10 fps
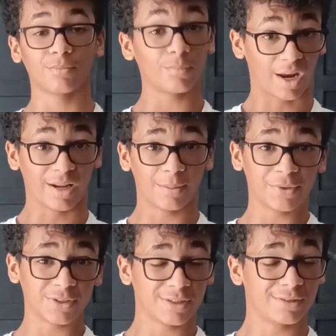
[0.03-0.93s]
My name
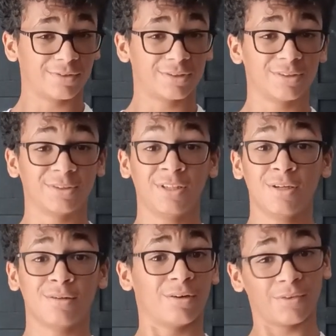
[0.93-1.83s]
is
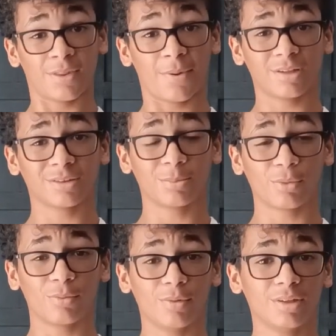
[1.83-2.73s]
GJ13, and over the past
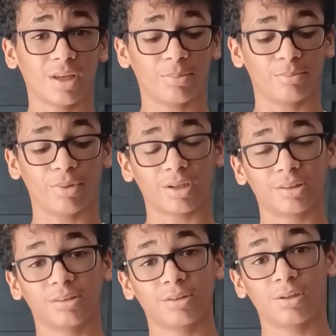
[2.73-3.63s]
couple of weeks I've been
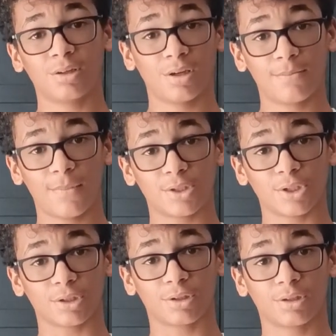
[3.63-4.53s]
practicing
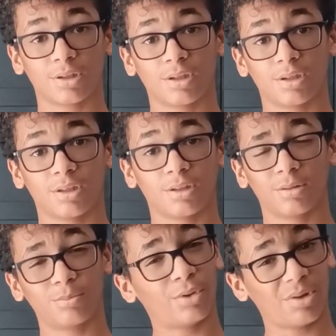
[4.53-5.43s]
magic.
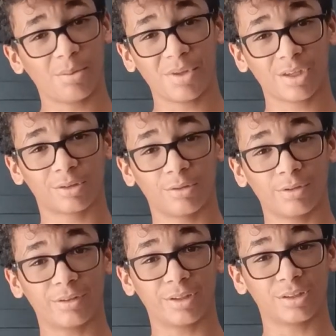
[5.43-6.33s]
But let me ask you
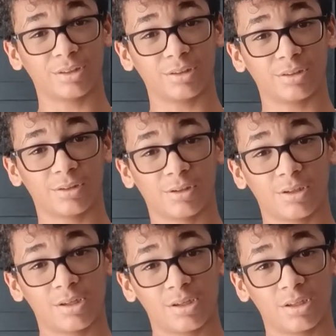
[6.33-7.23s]
one question.
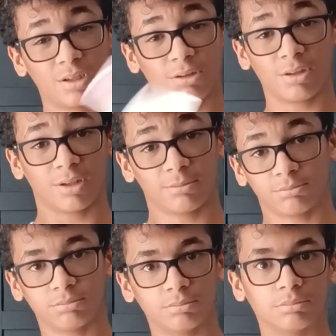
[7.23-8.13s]

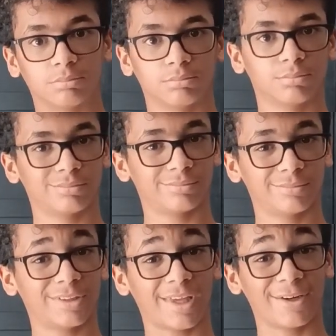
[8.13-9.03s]

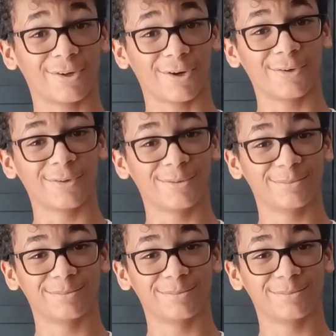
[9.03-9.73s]
Is that your card?